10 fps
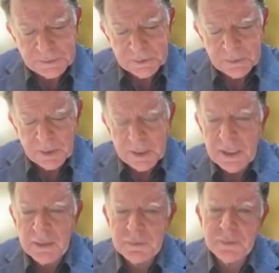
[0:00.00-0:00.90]
you know, great,
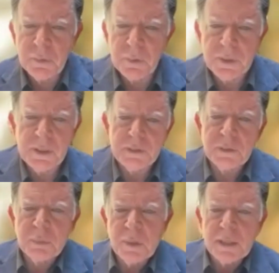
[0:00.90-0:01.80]
after 40 years
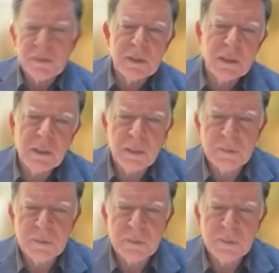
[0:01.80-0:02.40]
of practicing law,